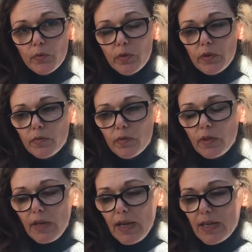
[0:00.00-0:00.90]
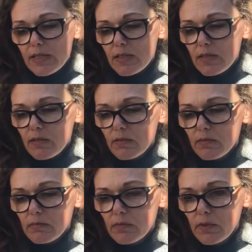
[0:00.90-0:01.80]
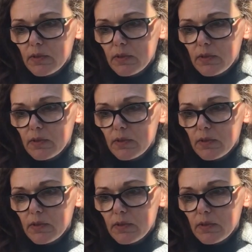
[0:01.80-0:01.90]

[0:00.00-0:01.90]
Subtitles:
with for the last I